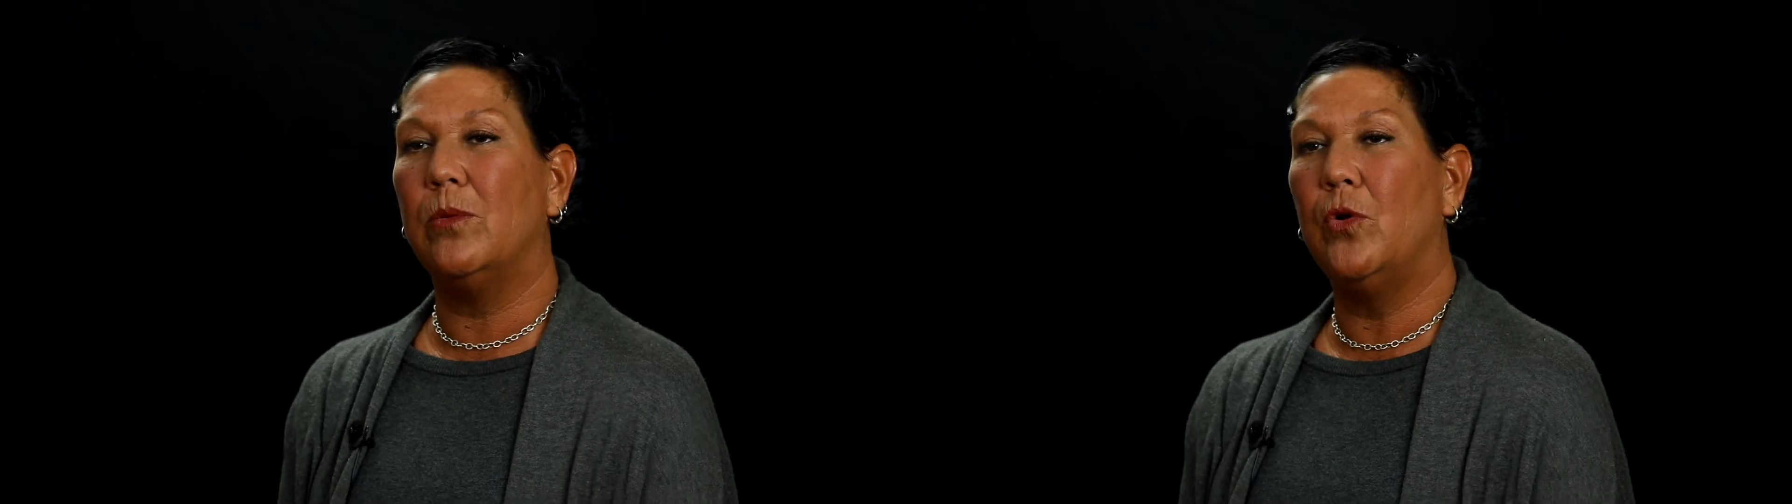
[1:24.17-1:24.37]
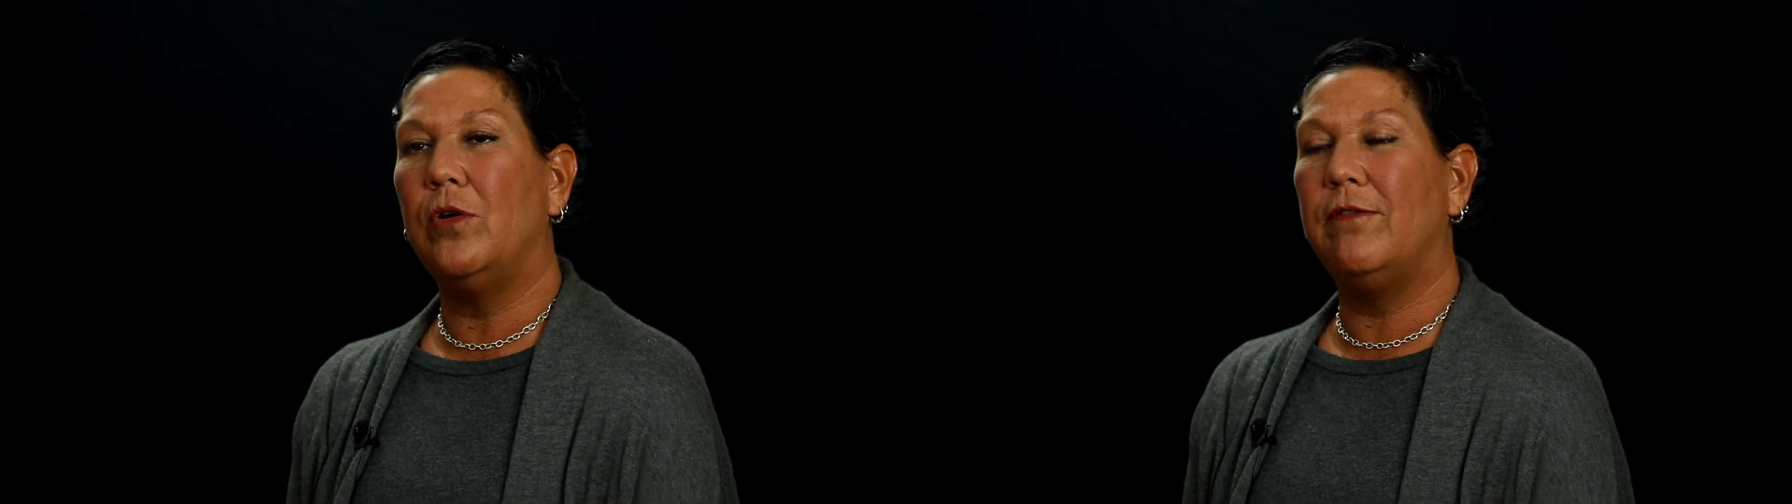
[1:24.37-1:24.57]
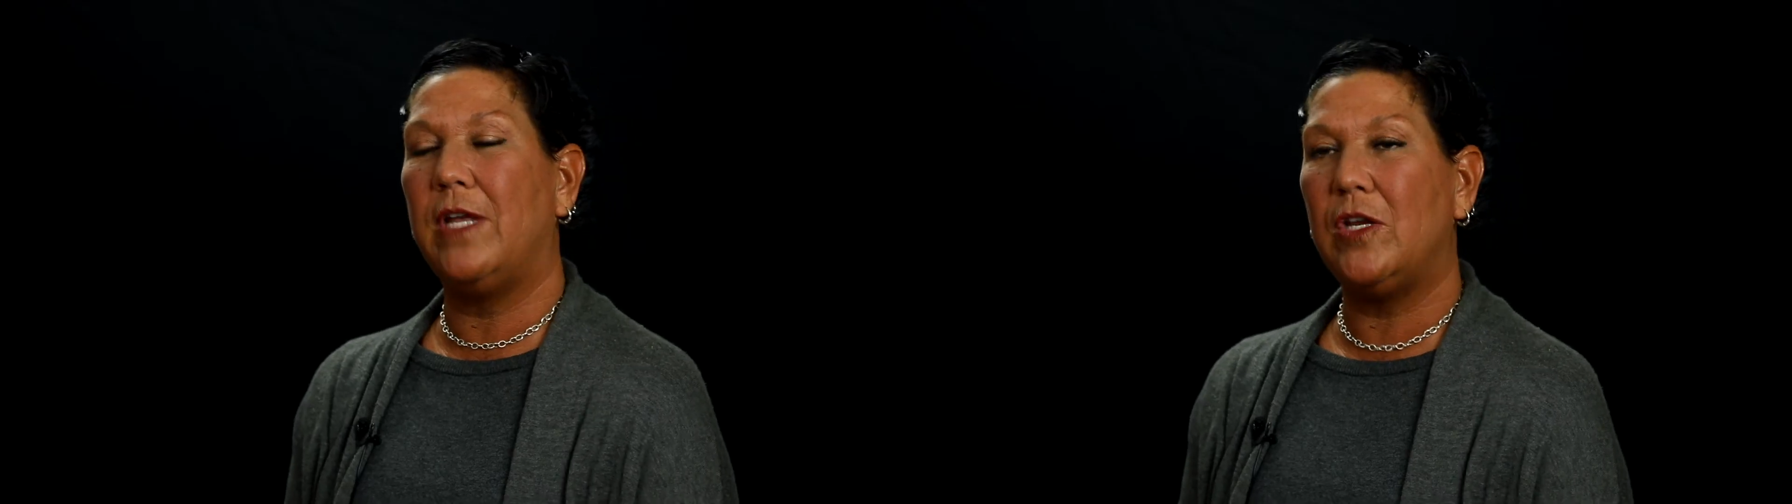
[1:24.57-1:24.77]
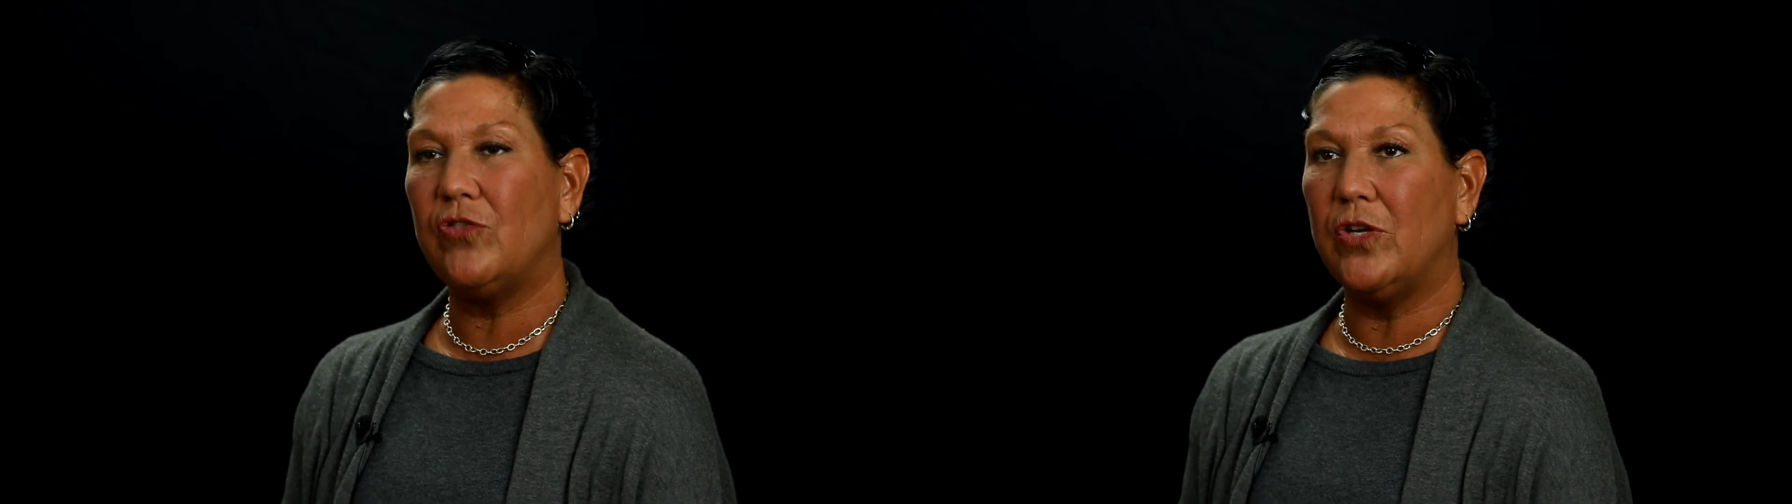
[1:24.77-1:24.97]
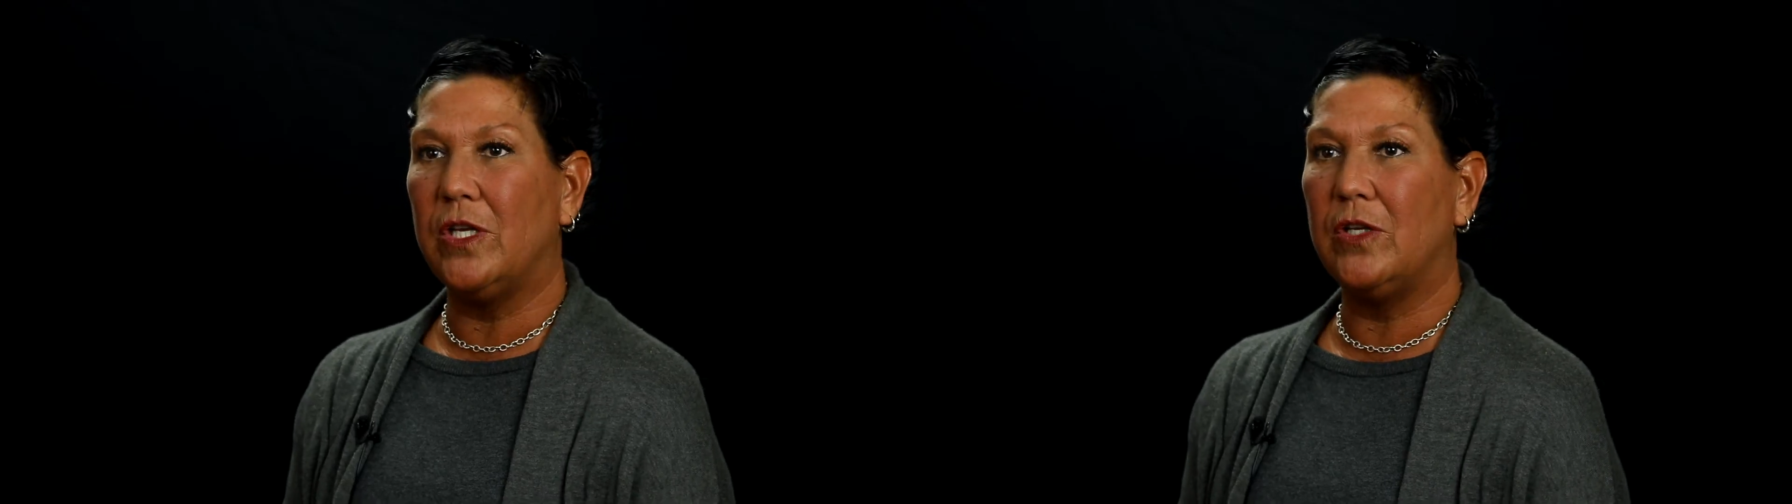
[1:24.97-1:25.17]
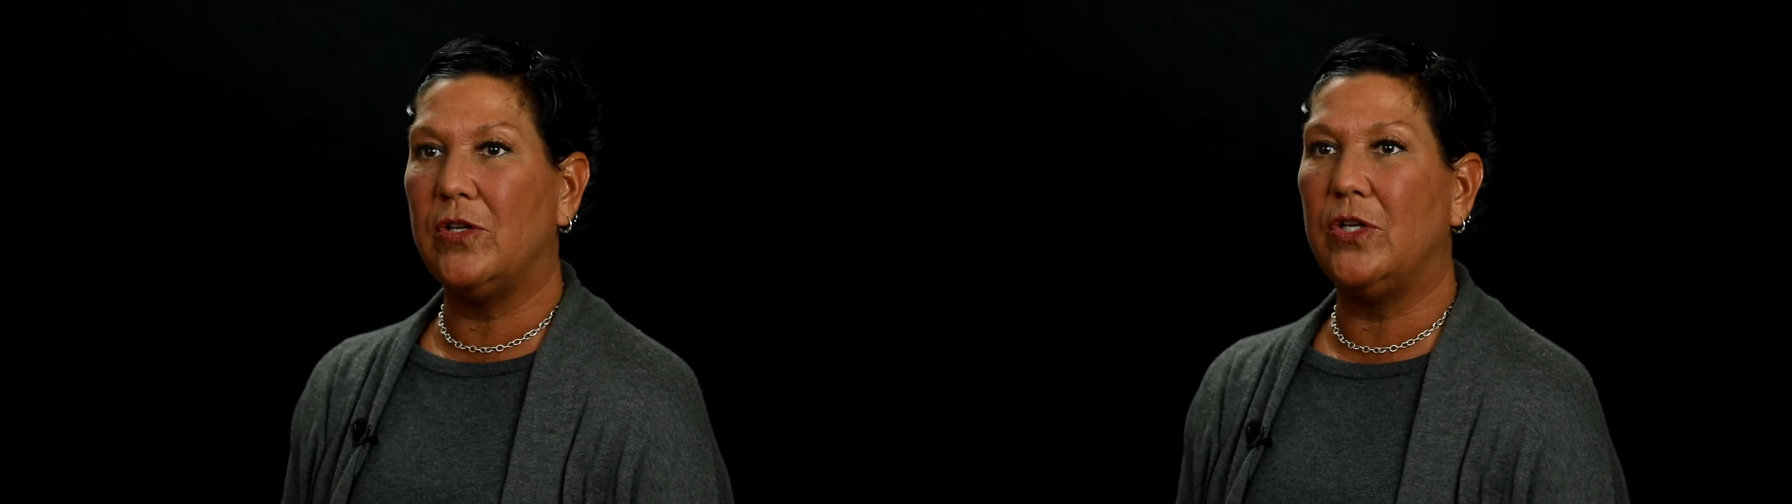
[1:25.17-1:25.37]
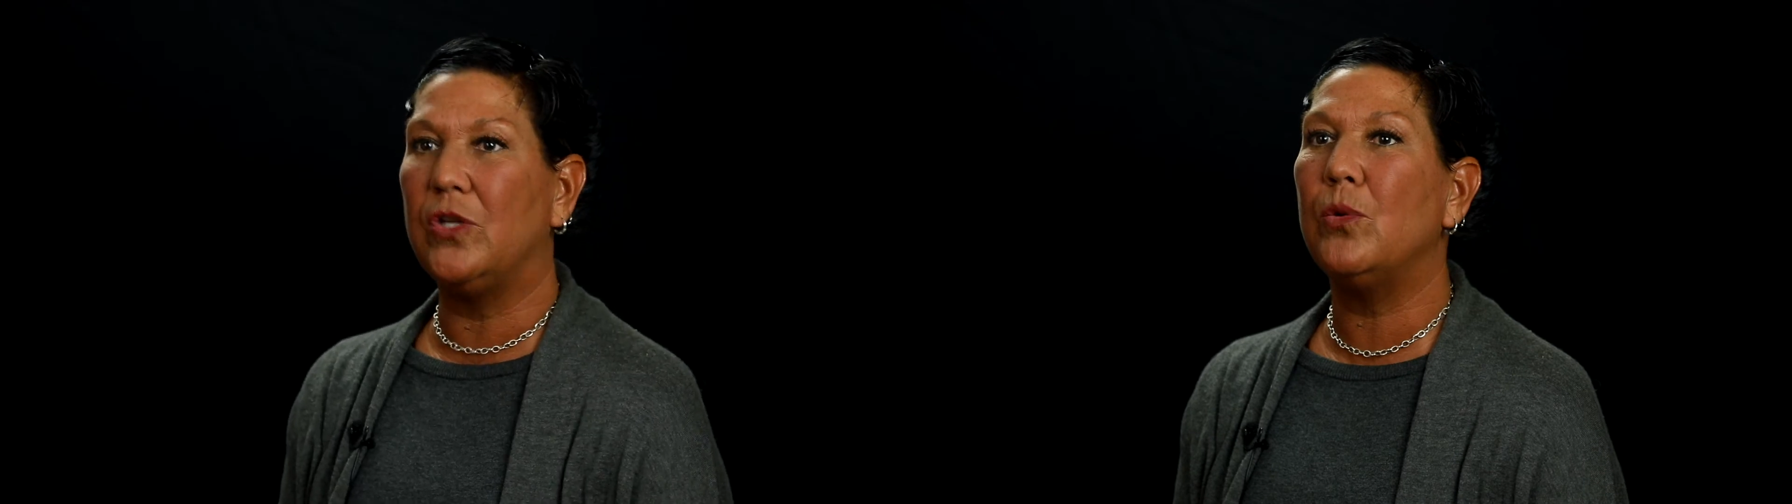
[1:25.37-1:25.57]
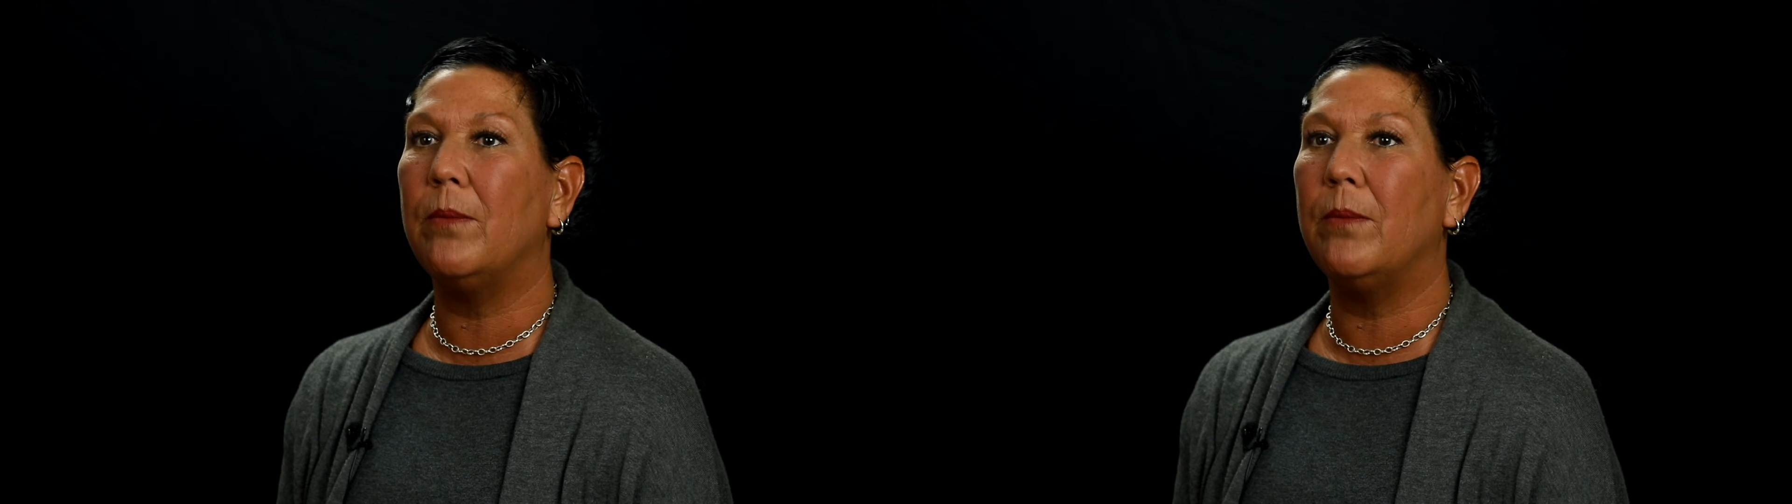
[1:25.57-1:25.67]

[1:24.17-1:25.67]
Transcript: motivation to do